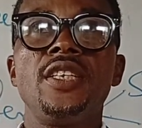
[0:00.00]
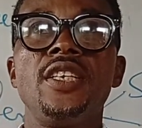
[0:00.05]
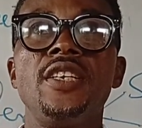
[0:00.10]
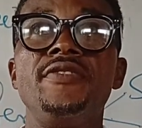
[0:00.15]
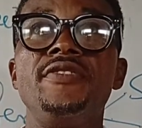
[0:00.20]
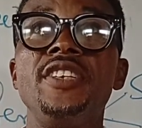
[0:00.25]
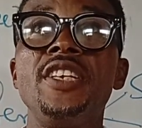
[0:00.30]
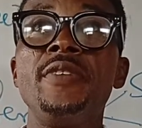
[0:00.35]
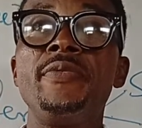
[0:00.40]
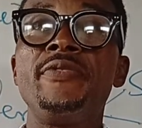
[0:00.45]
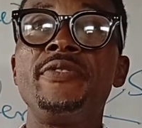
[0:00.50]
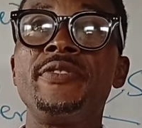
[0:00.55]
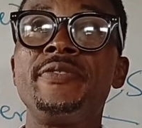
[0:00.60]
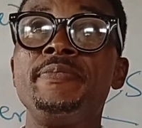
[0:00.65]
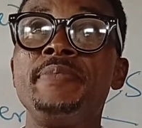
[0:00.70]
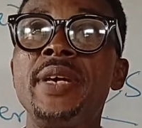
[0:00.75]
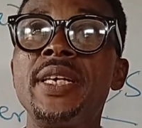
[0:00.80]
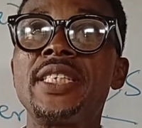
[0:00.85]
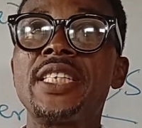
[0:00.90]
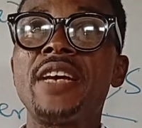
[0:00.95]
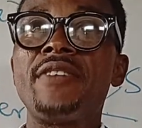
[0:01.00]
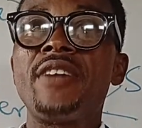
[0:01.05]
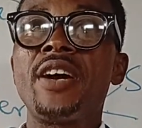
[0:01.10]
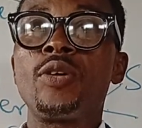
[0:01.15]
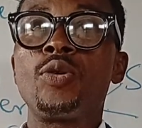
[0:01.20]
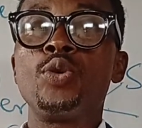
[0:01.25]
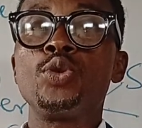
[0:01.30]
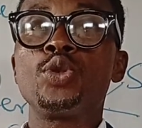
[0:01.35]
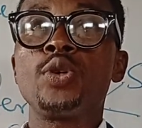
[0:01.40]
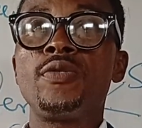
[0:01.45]
If the email server
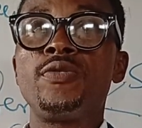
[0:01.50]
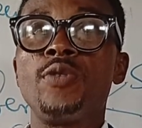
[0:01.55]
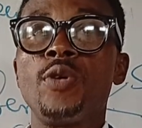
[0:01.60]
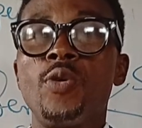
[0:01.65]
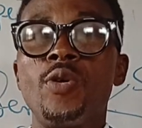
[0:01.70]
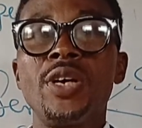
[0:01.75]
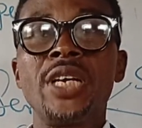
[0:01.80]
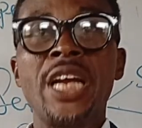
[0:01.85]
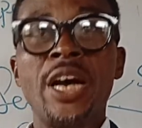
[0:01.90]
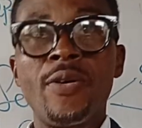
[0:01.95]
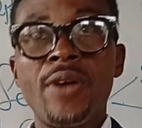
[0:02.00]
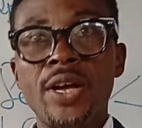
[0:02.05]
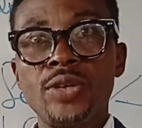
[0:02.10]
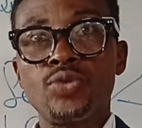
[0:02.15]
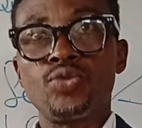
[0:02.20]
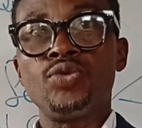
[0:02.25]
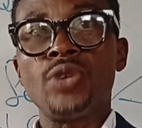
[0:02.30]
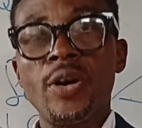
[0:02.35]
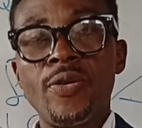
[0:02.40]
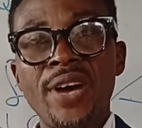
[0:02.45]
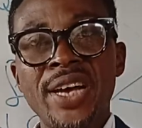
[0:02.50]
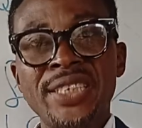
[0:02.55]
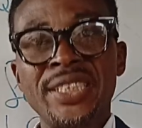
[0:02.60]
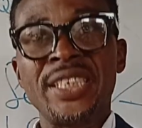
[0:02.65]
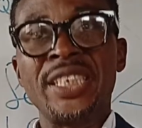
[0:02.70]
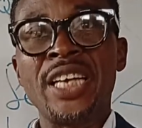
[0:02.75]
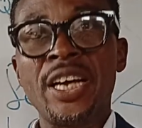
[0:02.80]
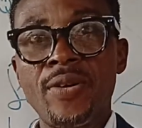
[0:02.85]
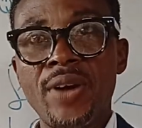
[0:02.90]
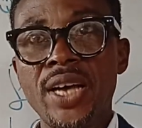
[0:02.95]
goes off for 1 hour, 2 hours,
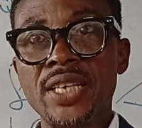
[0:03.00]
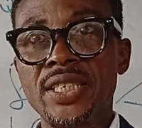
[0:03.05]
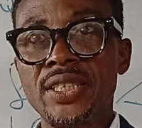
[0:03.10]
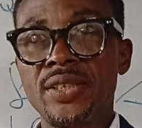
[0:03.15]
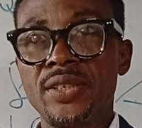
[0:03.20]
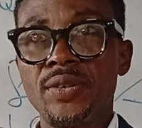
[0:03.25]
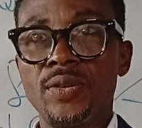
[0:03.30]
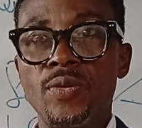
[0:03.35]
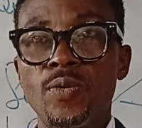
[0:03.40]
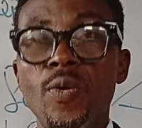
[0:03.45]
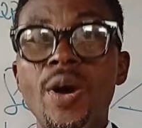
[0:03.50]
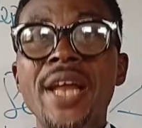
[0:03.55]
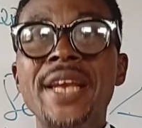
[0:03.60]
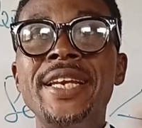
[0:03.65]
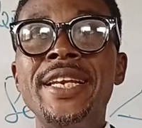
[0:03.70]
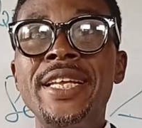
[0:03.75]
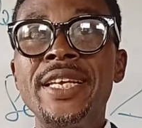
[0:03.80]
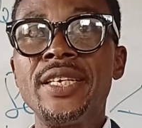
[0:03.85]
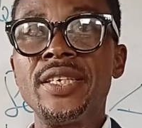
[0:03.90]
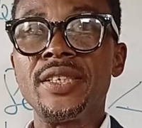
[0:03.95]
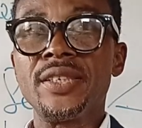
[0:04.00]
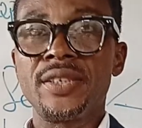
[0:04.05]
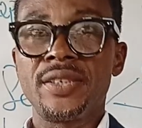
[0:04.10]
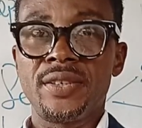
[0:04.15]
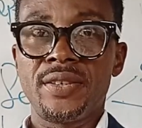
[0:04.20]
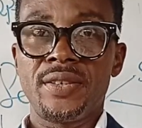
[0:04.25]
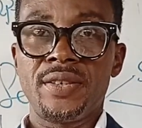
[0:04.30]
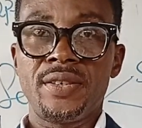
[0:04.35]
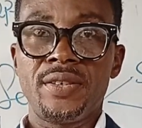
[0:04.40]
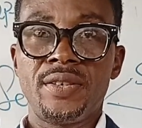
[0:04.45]
3 hours, one day,
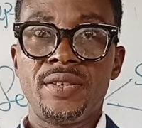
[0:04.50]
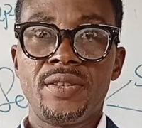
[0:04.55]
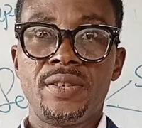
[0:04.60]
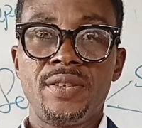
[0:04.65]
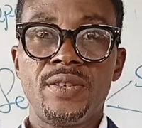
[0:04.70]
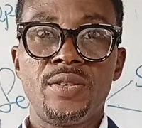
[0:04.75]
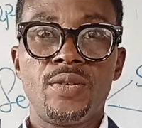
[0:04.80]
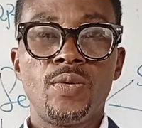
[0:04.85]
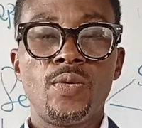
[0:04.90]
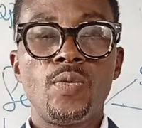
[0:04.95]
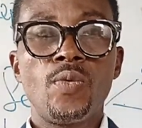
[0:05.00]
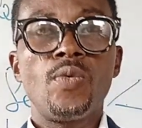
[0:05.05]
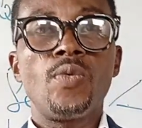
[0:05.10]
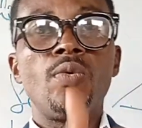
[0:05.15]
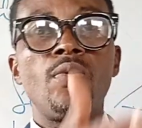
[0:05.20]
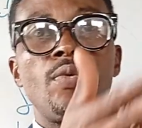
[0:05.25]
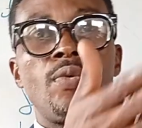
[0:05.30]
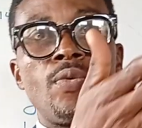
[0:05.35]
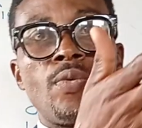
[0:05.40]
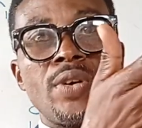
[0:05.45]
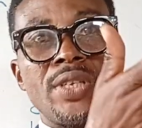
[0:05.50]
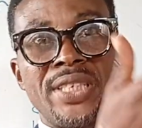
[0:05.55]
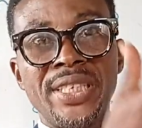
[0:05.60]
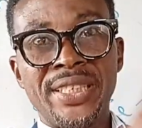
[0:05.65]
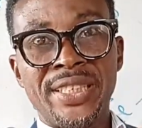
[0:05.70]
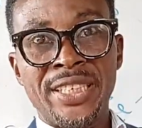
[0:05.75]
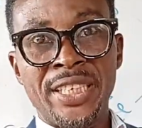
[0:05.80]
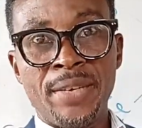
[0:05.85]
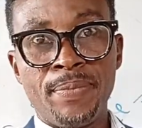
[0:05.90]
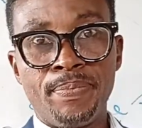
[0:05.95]
what is
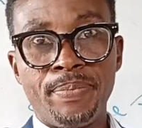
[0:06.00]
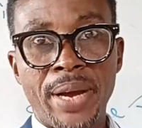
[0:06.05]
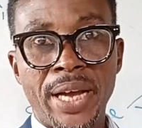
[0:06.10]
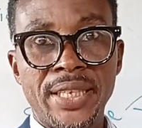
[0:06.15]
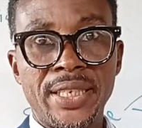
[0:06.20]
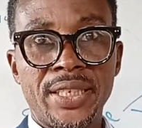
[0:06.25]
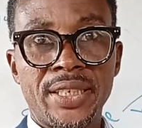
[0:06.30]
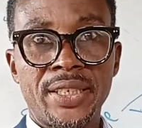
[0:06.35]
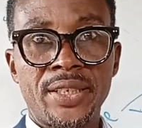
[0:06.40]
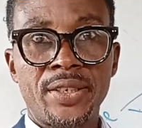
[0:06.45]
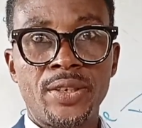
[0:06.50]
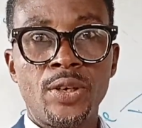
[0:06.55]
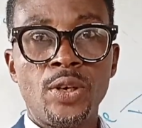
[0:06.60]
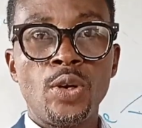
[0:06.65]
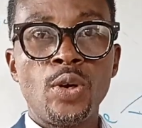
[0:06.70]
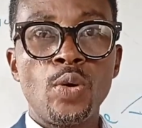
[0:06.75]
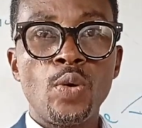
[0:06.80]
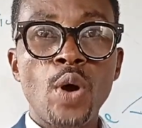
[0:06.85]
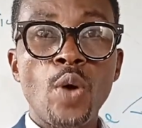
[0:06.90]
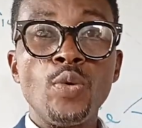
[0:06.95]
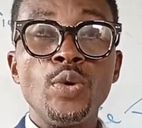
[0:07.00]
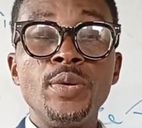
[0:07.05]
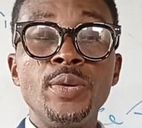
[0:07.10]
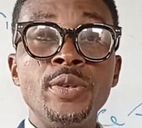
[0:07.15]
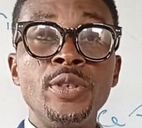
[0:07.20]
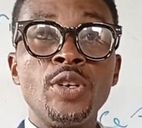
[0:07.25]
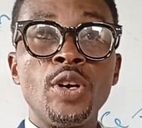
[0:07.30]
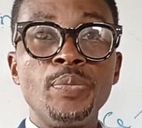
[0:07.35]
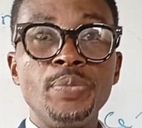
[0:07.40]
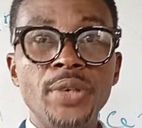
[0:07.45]
the impact? What will
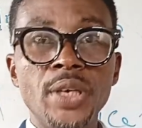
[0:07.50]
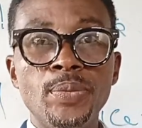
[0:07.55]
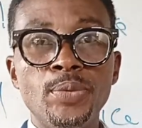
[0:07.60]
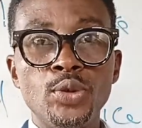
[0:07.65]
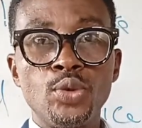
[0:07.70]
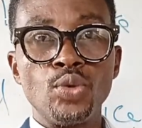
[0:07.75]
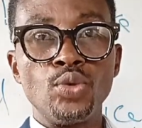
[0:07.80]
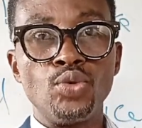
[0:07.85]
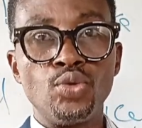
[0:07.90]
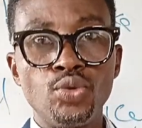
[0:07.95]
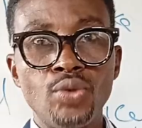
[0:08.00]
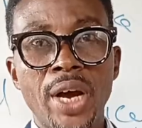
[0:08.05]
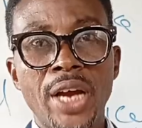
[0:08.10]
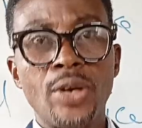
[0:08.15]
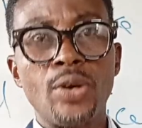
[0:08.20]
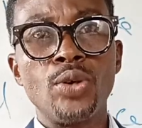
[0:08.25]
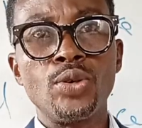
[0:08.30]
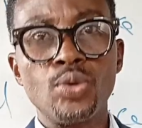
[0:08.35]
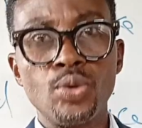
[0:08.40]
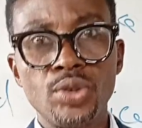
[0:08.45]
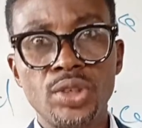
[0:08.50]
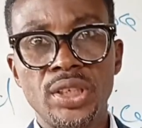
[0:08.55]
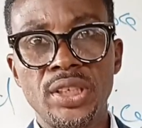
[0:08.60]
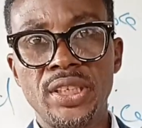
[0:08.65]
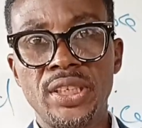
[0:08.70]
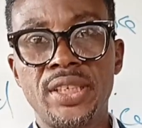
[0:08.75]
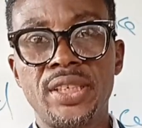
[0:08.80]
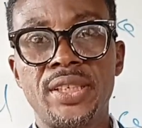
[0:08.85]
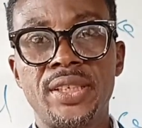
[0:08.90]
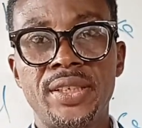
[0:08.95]
you not be able to do and all those
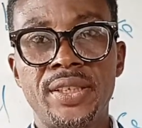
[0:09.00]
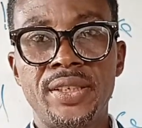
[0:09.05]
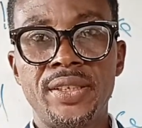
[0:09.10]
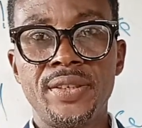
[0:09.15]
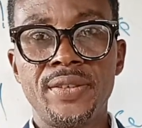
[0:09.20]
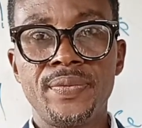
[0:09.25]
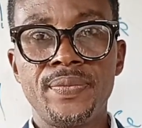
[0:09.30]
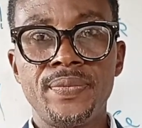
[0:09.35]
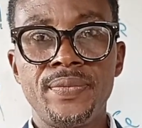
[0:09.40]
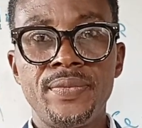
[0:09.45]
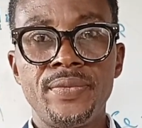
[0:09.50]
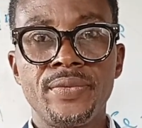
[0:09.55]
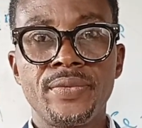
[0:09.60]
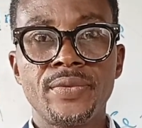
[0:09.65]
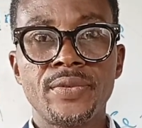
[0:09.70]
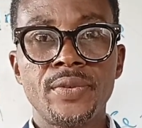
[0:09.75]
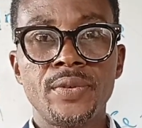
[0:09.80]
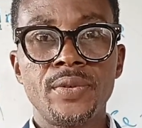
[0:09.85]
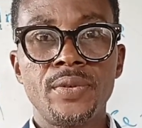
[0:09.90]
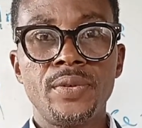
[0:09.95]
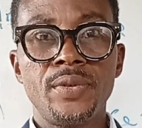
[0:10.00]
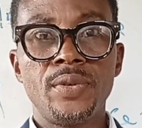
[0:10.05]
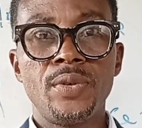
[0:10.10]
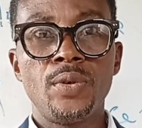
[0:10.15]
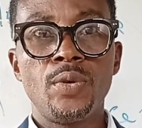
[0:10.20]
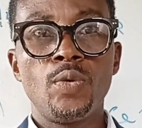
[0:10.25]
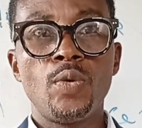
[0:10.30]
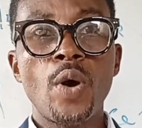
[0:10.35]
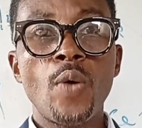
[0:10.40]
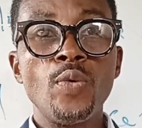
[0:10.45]
things?
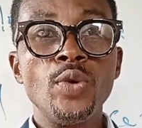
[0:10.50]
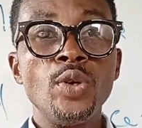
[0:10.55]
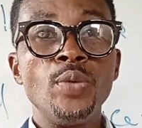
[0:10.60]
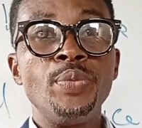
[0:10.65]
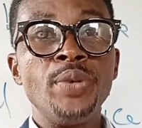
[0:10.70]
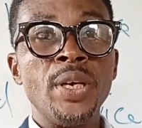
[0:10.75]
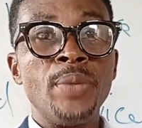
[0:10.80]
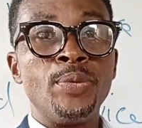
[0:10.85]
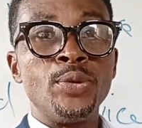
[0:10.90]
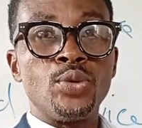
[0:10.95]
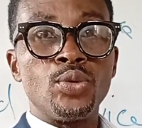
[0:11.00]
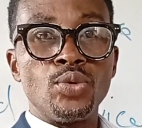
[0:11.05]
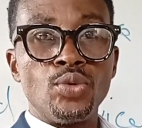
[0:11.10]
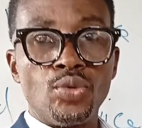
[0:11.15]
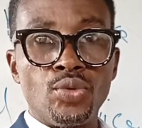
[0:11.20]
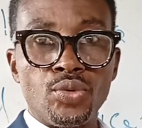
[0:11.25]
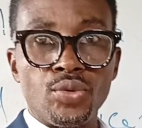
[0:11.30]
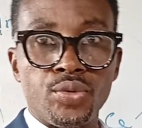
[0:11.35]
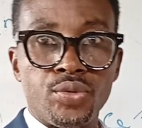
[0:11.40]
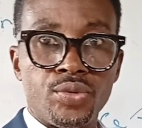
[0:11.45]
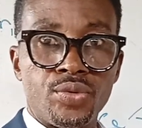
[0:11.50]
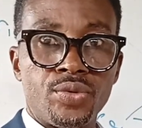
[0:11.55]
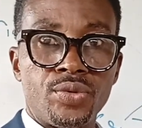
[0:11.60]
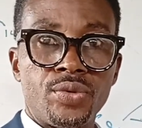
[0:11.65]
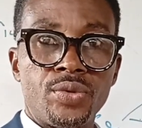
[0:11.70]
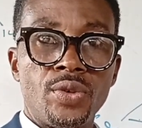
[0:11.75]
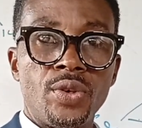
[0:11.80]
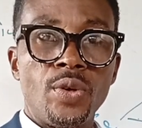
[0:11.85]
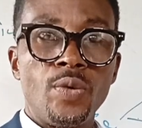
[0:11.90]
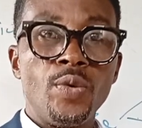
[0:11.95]
What will you be able to do?
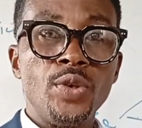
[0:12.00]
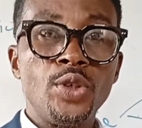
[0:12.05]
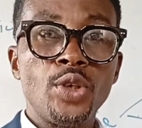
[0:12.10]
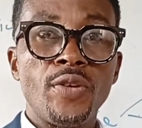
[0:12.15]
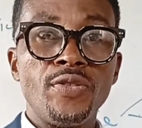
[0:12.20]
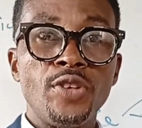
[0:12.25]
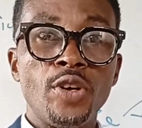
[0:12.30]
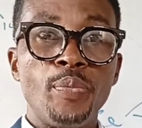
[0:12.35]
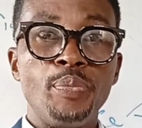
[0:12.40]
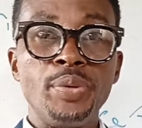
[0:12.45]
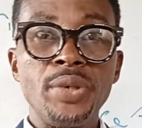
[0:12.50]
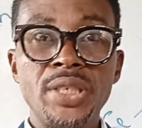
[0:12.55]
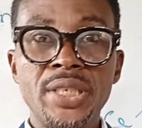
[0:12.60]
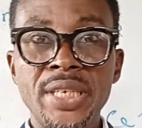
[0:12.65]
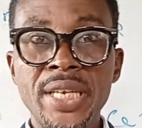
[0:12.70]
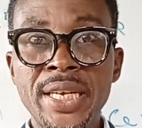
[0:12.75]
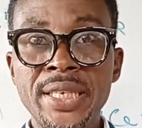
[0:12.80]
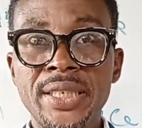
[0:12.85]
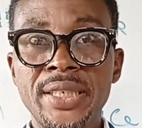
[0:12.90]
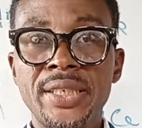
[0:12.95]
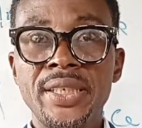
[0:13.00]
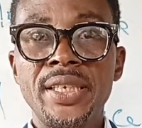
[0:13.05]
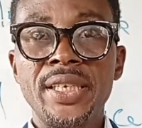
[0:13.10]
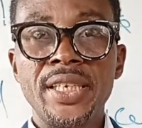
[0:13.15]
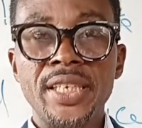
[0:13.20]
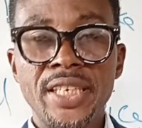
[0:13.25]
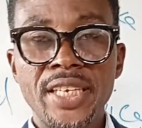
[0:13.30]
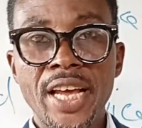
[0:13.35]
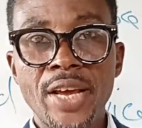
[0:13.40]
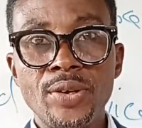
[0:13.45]
Which of your business
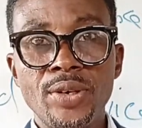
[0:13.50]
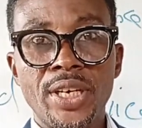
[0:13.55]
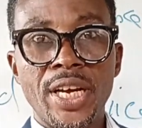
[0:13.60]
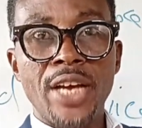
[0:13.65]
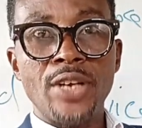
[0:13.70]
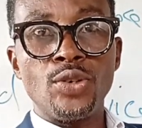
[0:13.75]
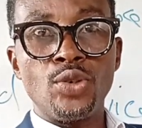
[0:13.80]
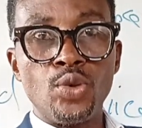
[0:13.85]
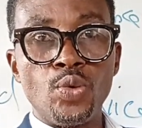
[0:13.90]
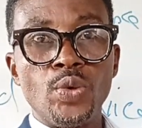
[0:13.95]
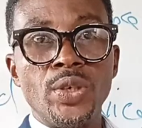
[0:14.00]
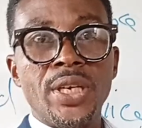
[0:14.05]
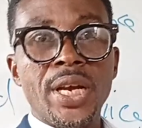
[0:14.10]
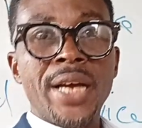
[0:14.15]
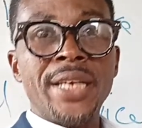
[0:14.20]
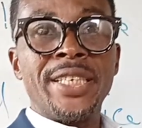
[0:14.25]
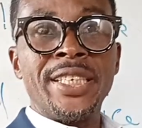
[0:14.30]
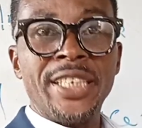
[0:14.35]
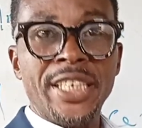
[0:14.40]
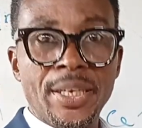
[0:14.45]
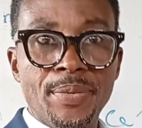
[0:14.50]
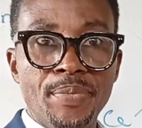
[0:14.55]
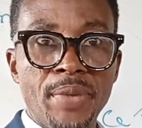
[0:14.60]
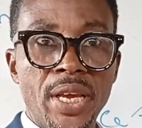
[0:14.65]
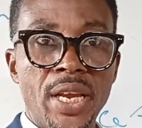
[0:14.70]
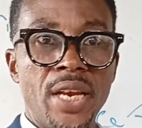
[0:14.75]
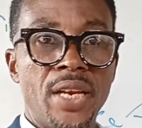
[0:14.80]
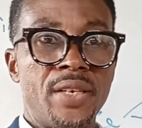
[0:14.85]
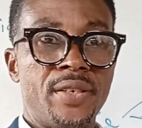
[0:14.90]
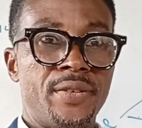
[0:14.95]
that you can do without the
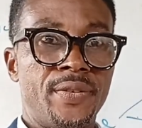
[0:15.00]
email?